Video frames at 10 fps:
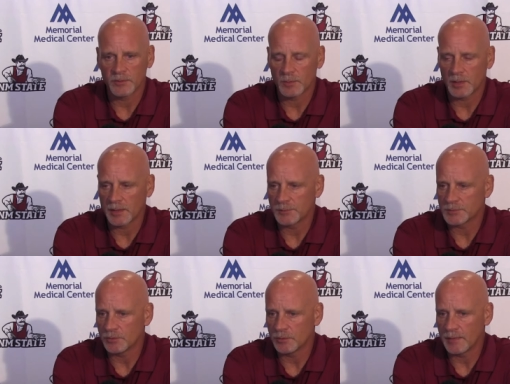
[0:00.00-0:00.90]
football
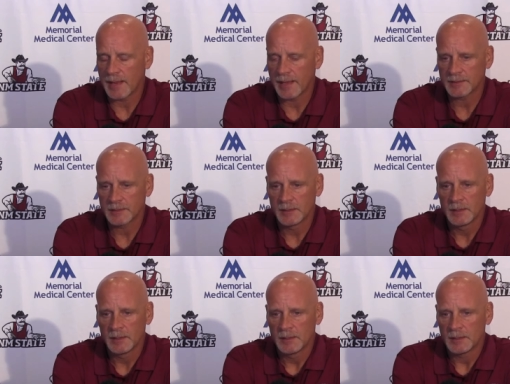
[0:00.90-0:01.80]
games doing that.
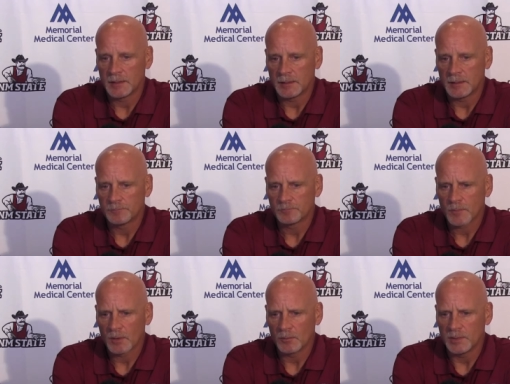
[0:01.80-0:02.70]

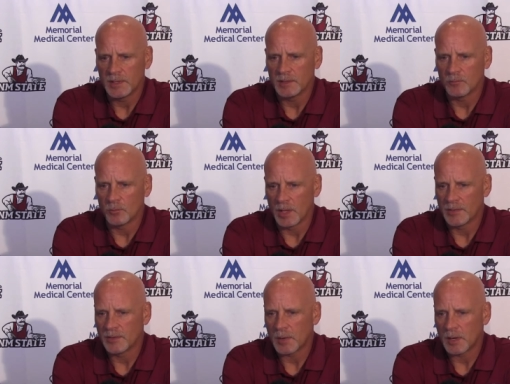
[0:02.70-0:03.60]
We didn't
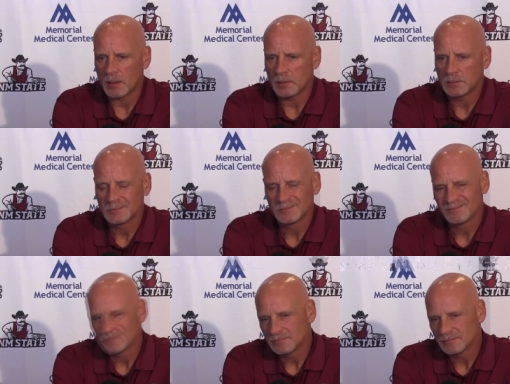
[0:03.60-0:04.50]
run the ball
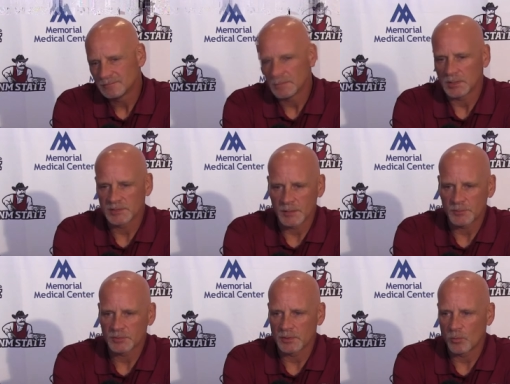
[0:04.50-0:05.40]

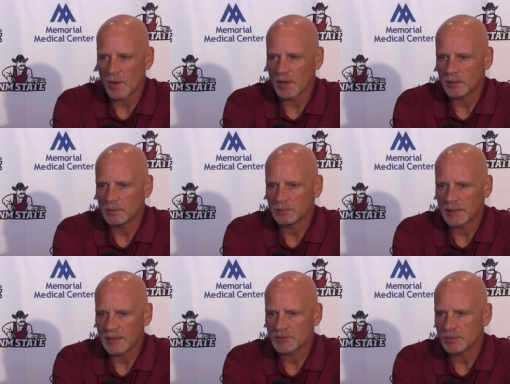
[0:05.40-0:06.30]
exceptionally well
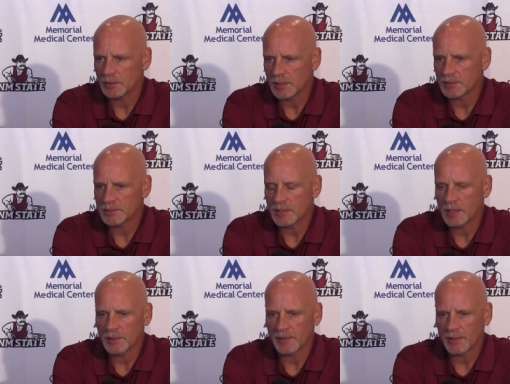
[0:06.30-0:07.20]
last year against
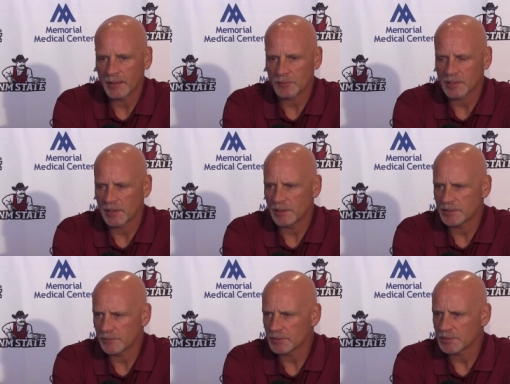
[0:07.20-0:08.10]
them. I think that was
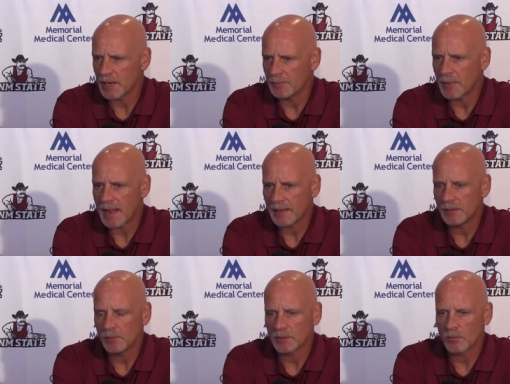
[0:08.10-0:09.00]
Larry's first game back.
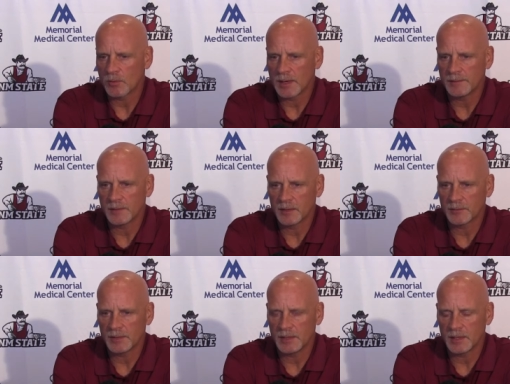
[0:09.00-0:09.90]
He wasn't quite
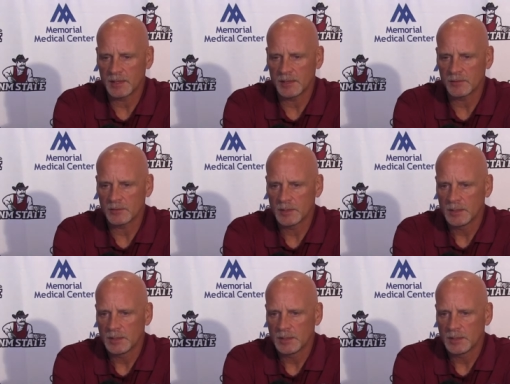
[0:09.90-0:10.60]
healthy yet either.